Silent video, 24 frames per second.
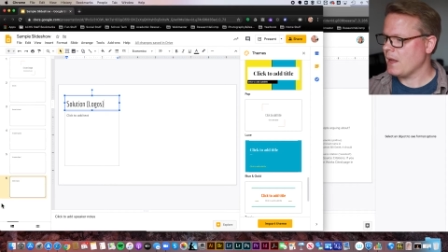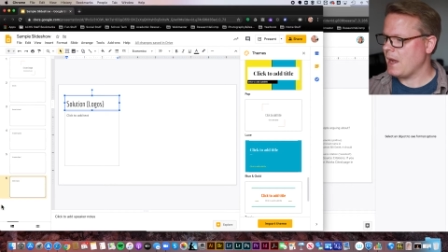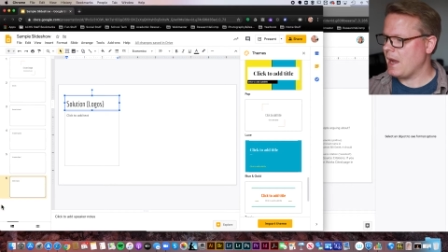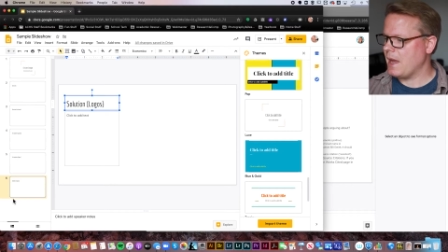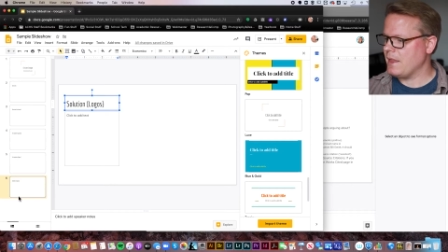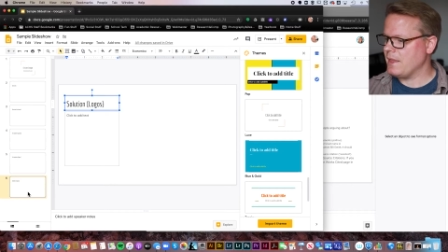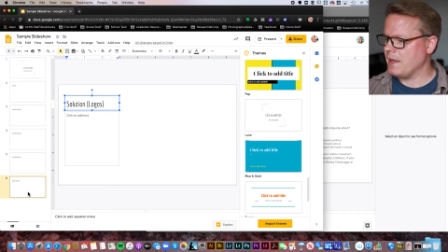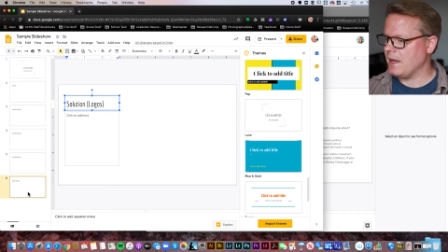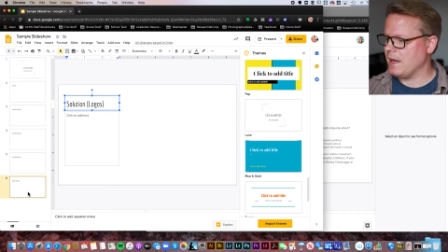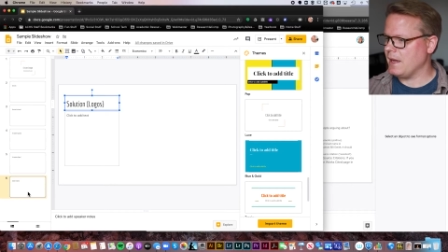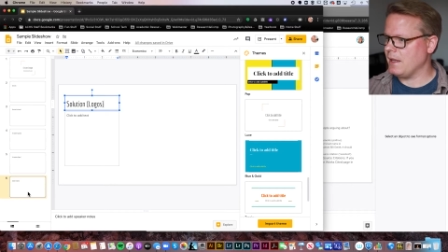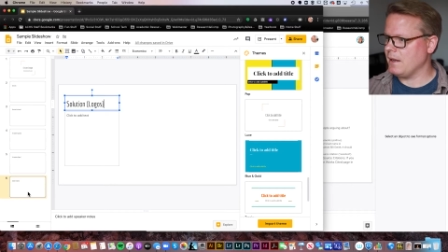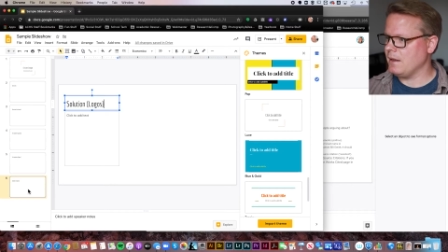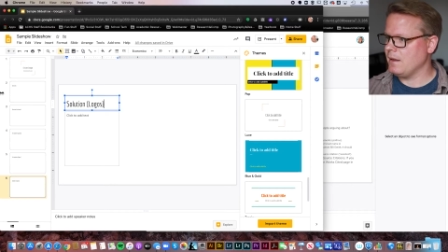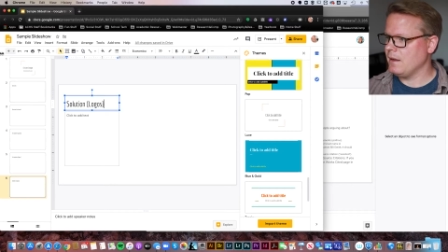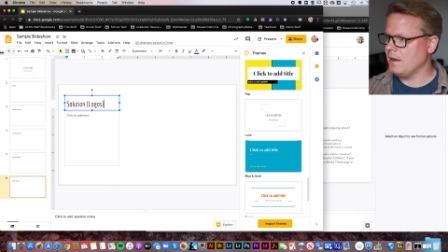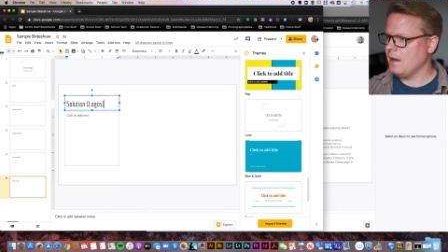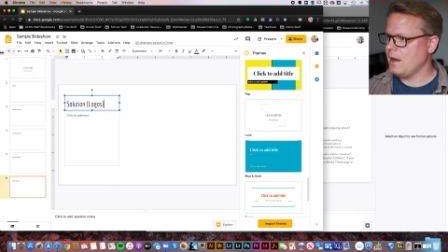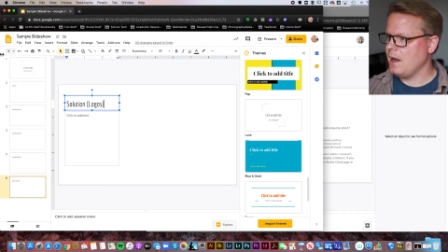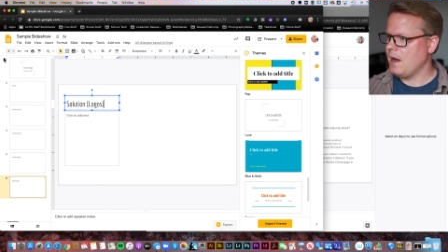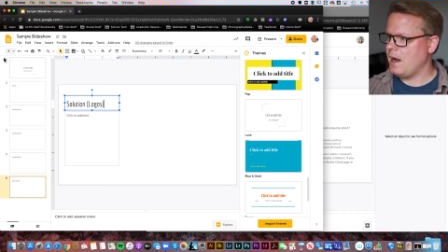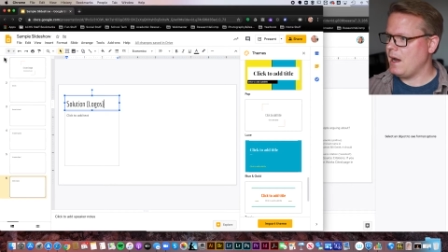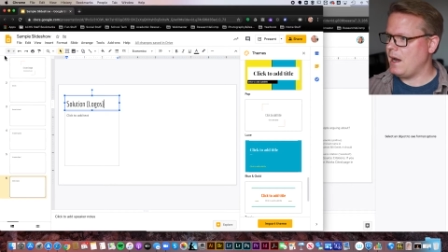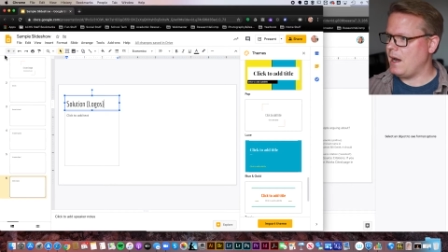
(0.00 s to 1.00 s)
And then
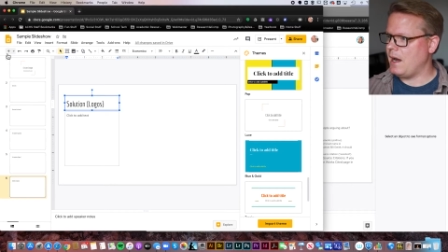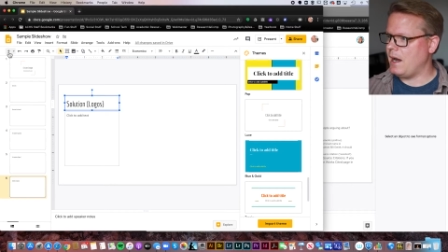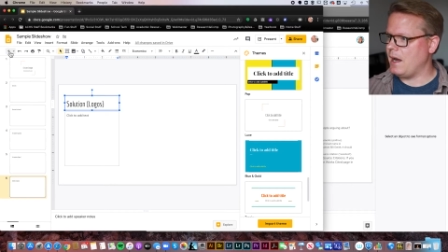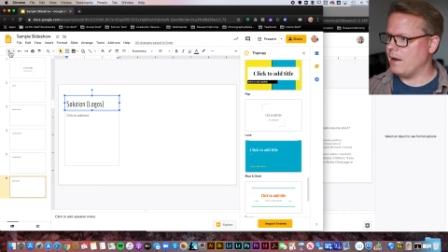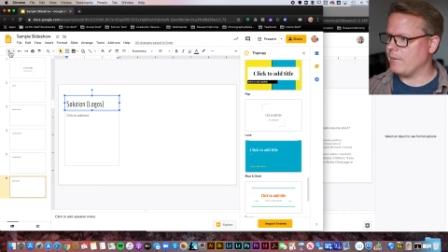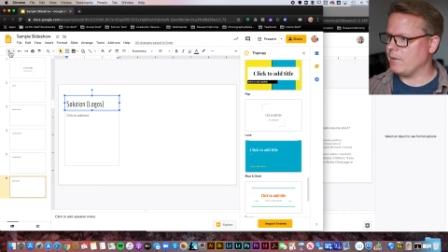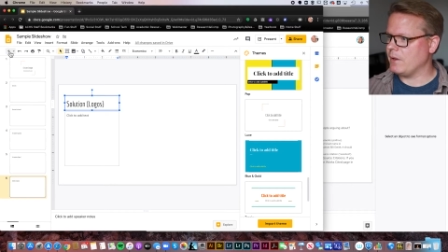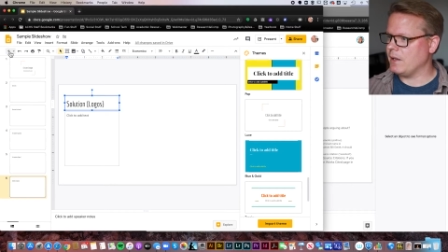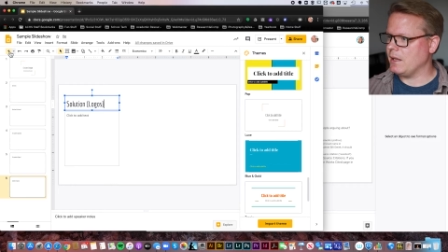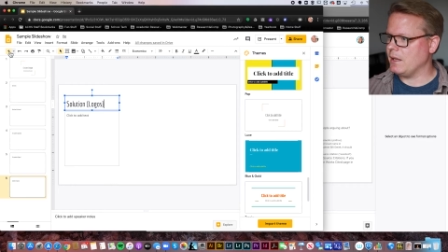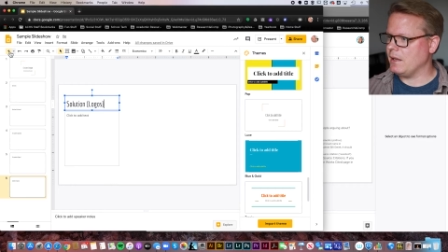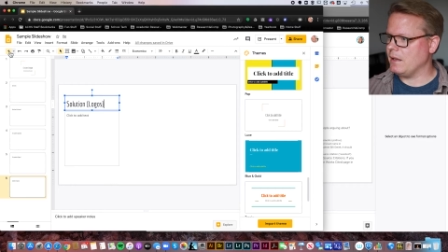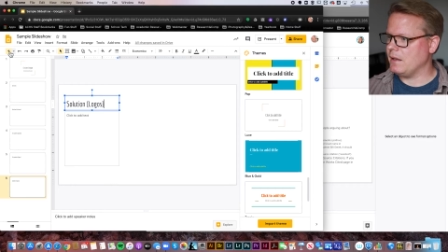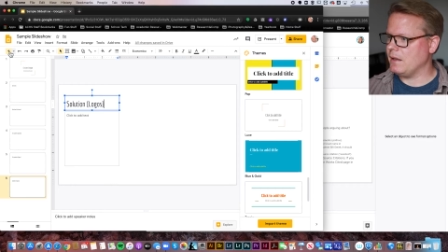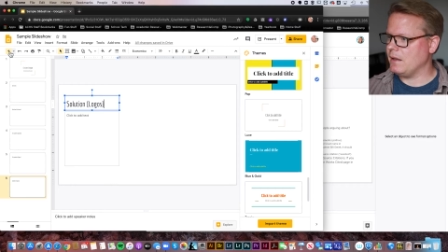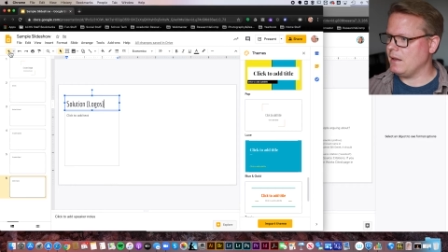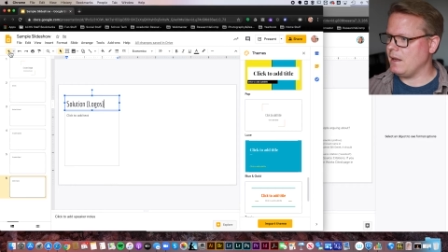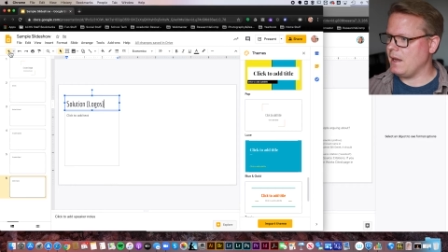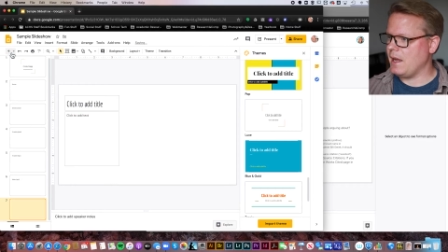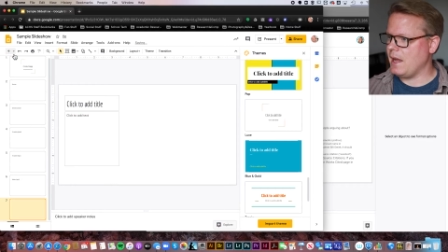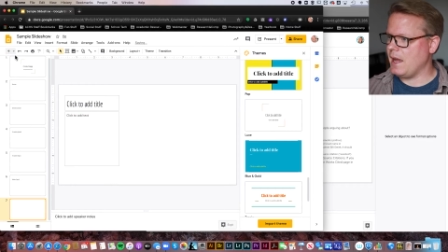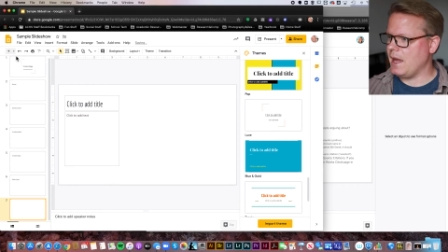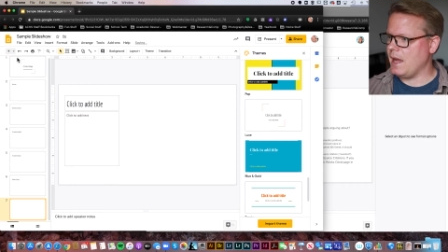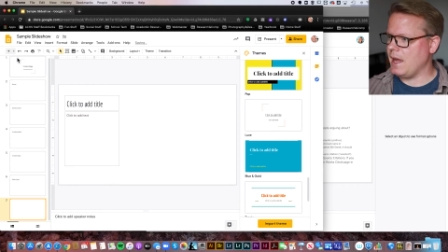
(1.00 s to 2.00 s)
I'm going
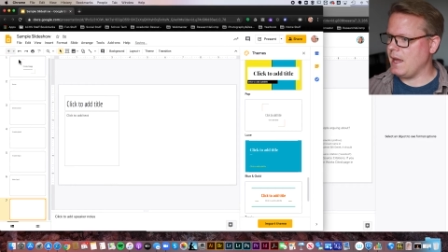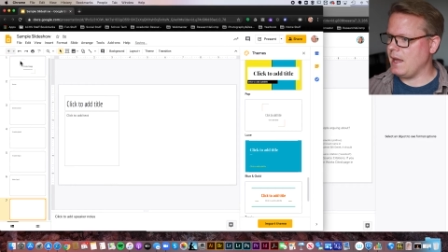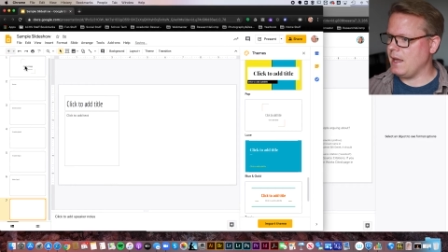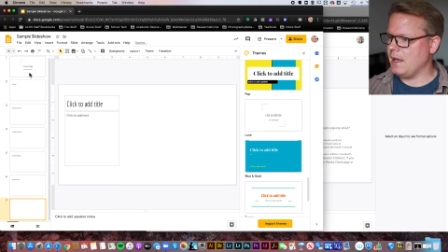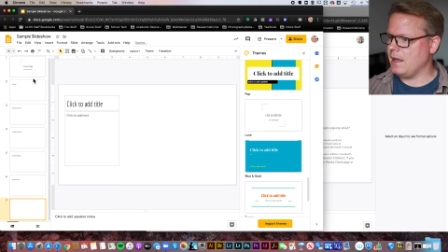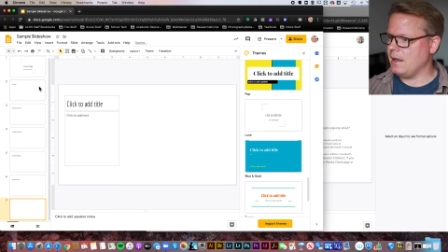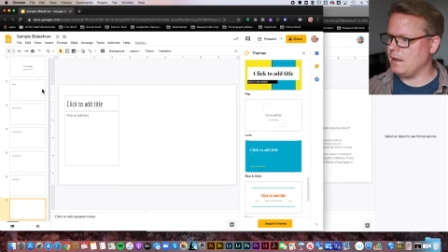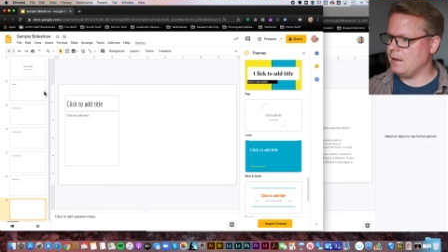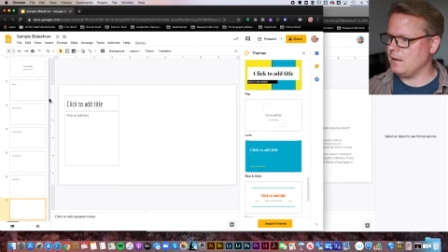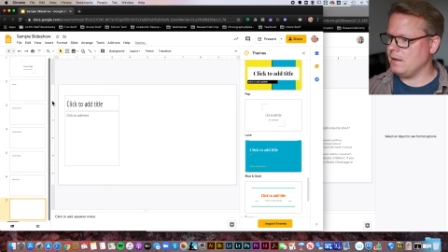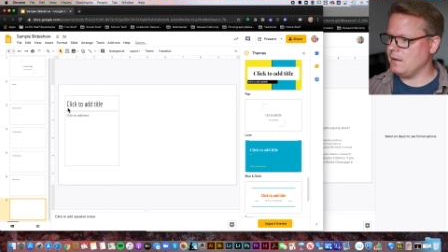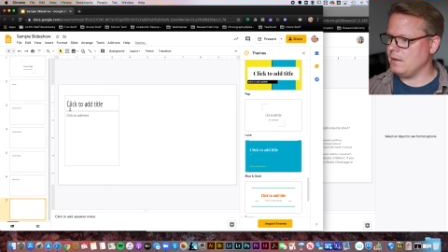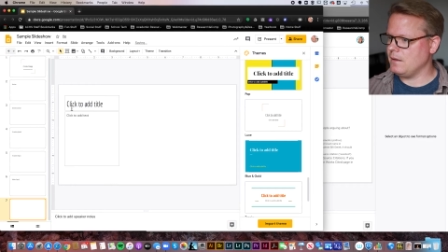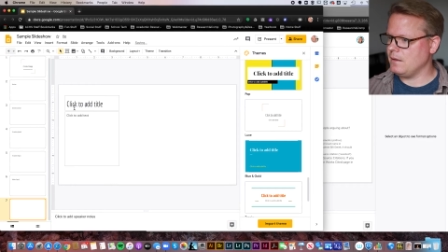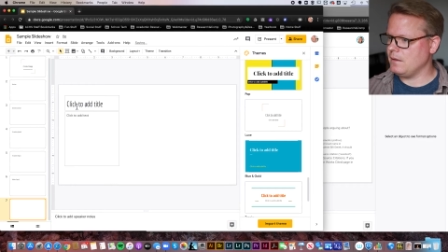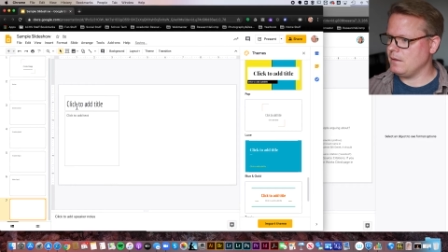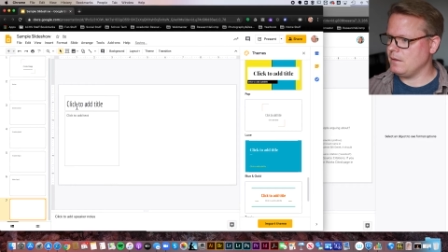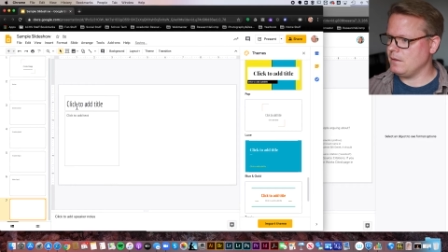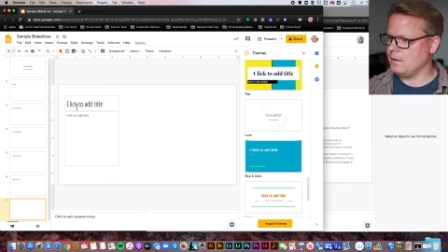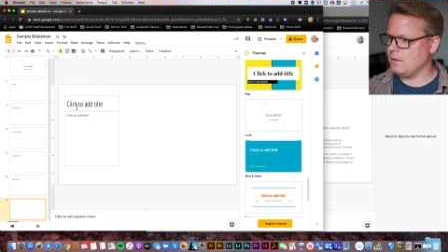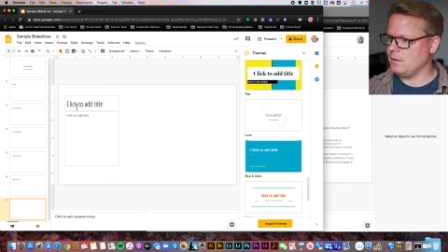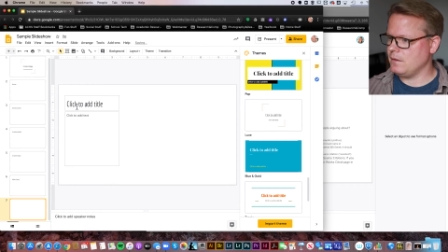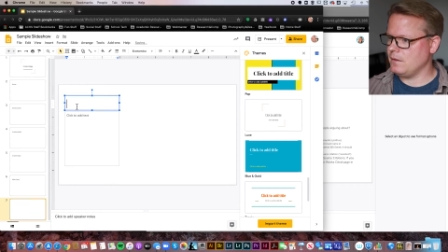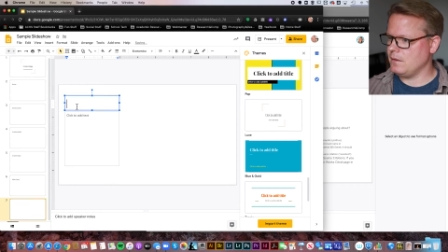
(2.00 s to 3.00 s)

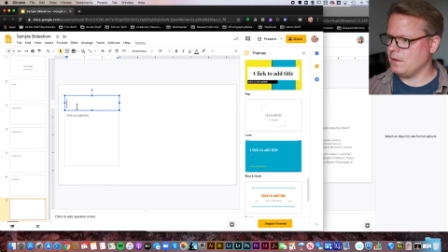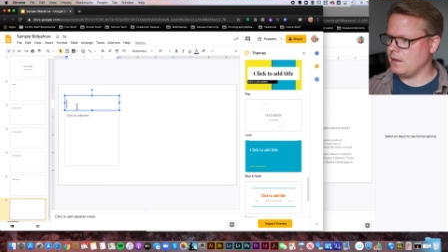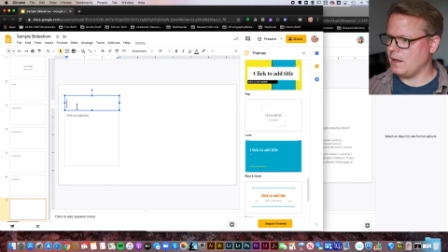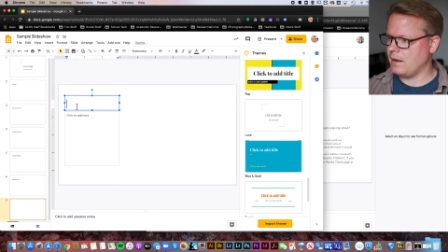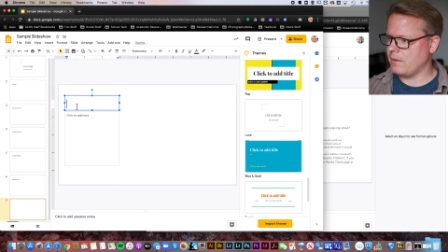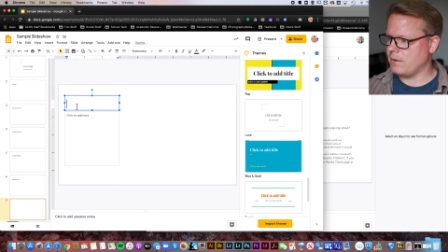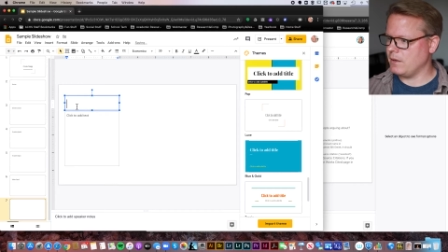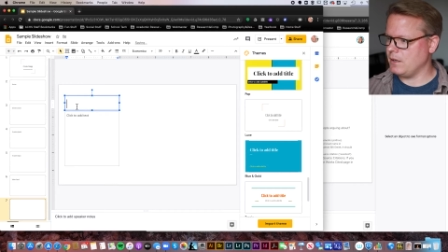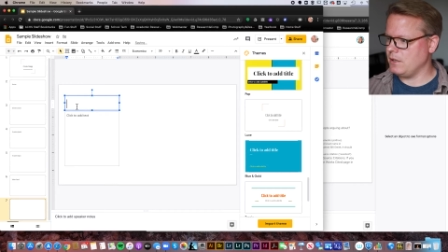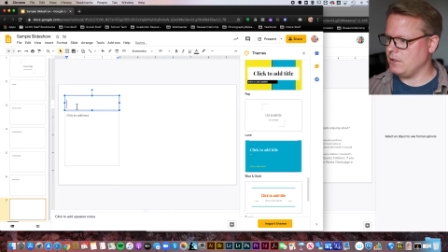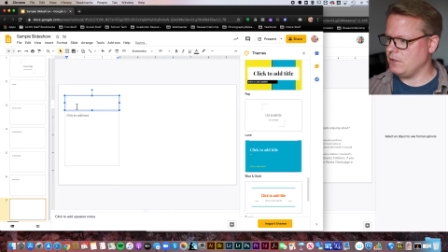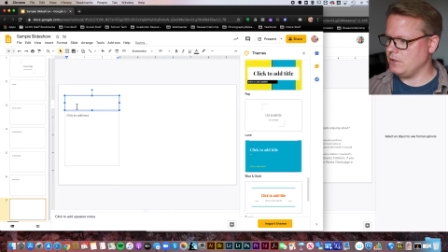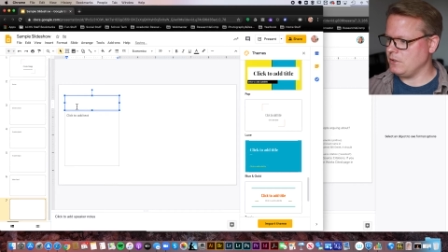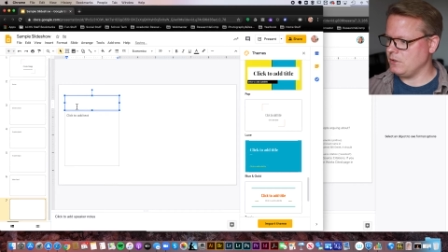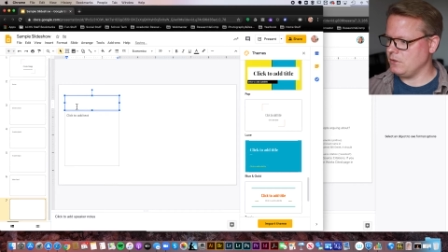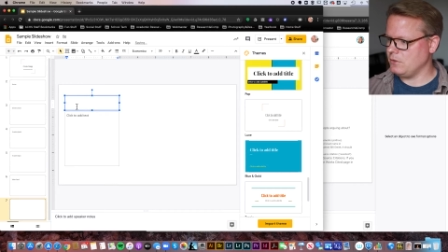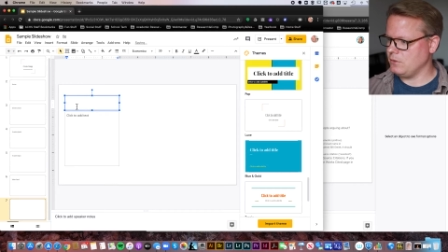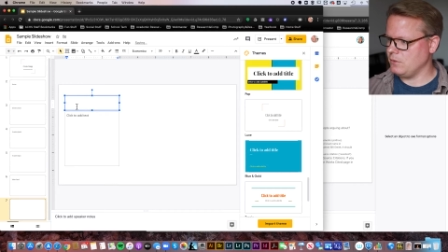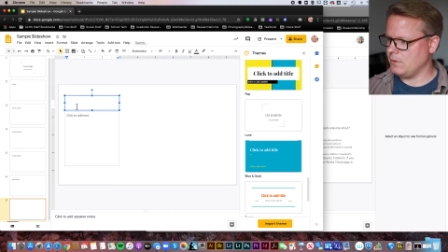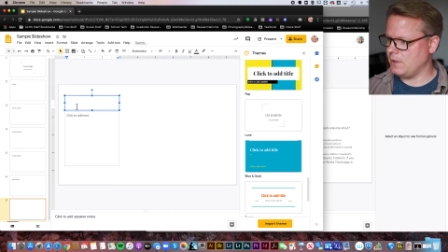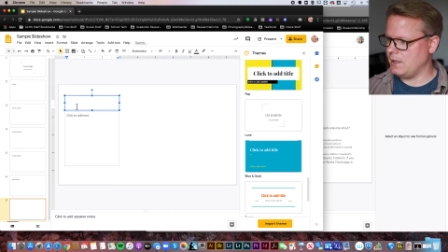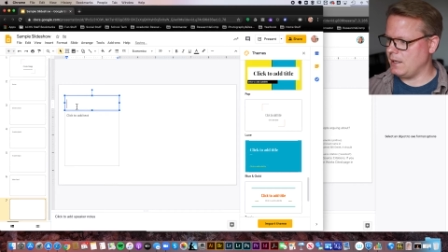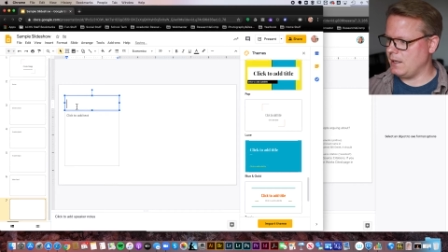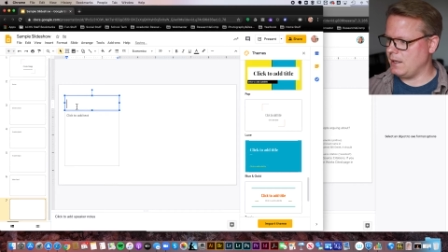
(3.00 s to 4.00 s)
to
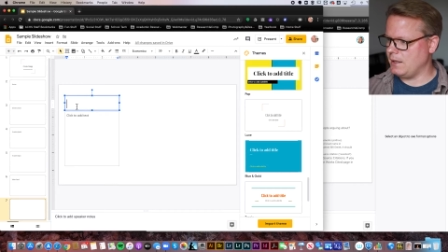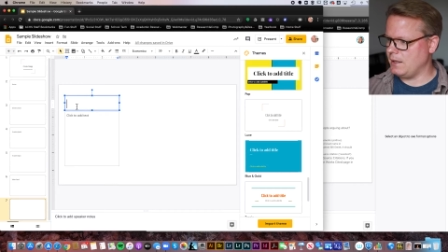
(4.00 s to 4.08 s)
do